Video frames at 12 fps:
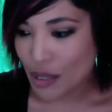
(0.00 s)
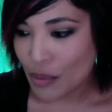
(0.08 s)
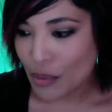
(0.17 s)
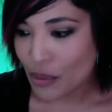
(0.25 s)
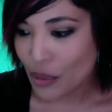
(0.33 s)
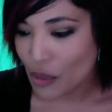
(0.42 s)

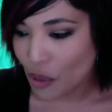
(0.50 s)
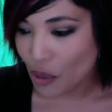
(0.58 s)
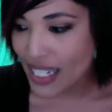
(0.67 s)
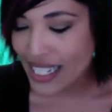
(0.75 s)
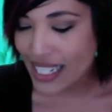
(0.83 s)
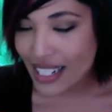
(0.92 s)
people who are more
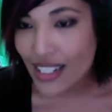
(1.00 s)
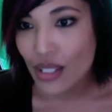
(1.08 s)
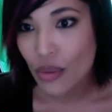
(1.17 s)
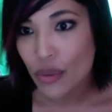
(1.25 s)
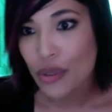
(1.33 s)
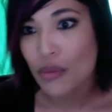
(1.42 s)
into
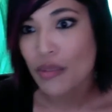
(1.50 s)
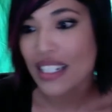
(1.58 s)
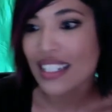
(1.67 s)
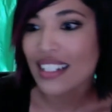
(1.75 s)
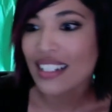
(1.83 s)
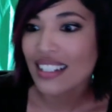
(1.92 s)
social
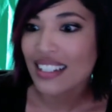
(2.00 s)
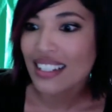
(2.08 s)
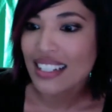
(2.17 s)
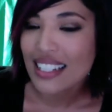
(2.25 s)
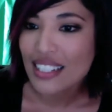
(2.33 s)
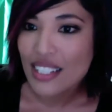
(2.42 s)
media and
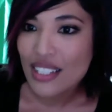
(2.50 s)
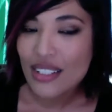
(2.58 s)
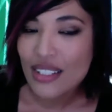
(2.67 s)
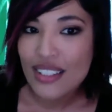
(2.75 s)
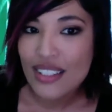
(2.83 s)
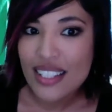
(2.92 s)
into